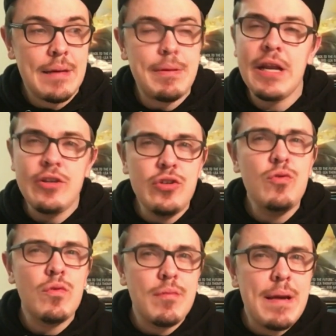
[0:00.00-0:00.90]
But I
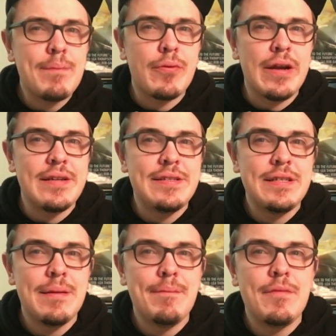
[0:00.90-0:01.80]
do remember
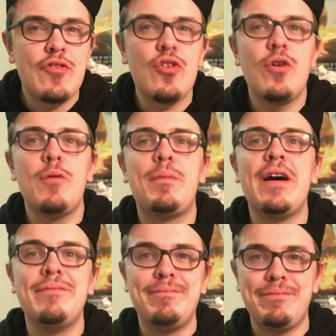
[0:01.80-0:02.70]
it. So,
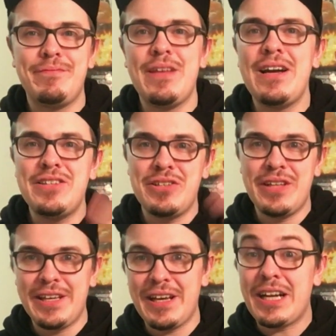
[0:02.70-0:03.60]
but not until,
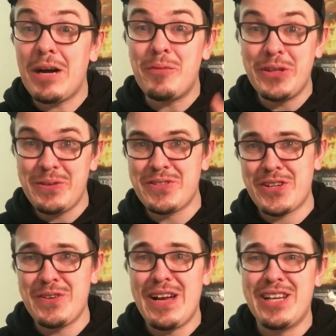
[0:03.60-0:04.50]
like, a couple of years
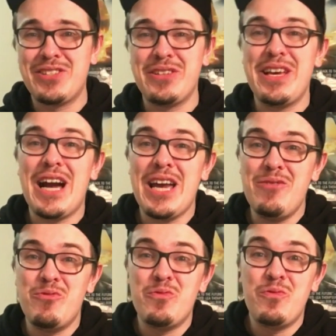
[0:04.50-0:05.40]
ago, actually,
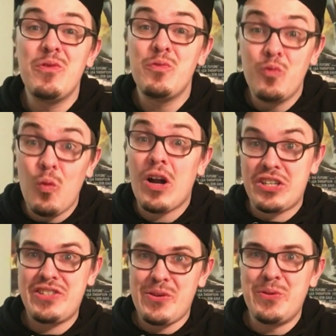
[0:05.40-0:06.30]
I
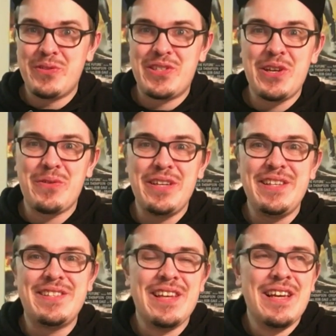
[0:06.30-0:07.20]
watched the whole
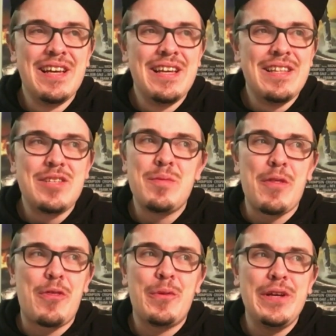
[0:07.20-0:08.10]
series. This is
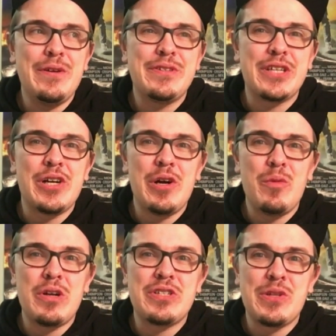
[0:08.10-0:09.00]
about 3 years ago I
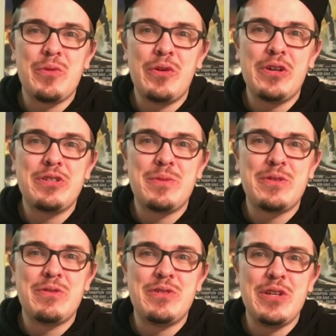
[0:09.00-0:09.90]
watched the Real
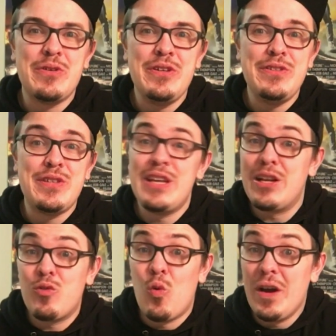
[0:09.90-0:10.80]
Ghostbusters series,
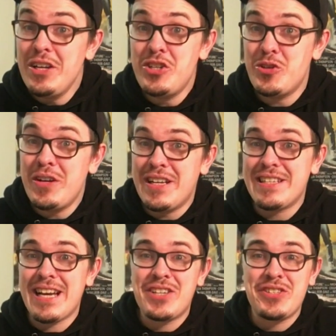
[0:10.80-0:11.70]
and I quite enjoyed
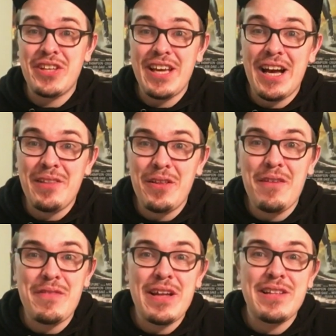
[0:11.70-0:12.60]
it, actually. I
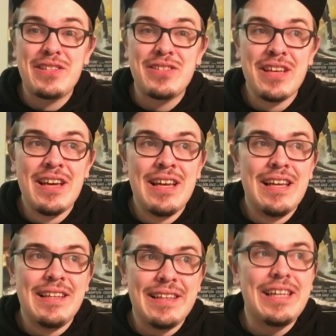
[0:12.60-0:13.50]
love that it's,
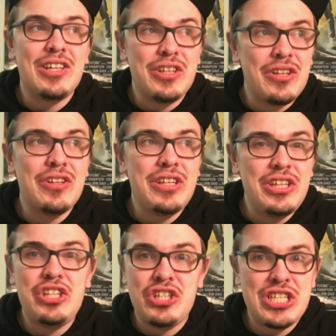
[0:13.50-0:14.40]
like,
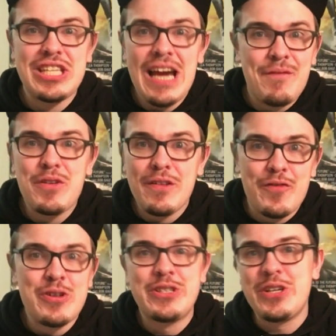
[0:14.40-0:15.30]
literally just after the
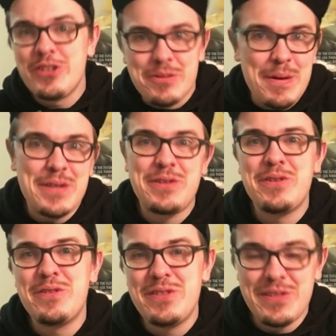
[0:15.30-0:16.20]
first
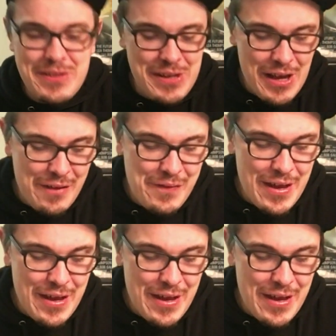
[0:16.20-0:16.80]
Ghostbusters and stuff,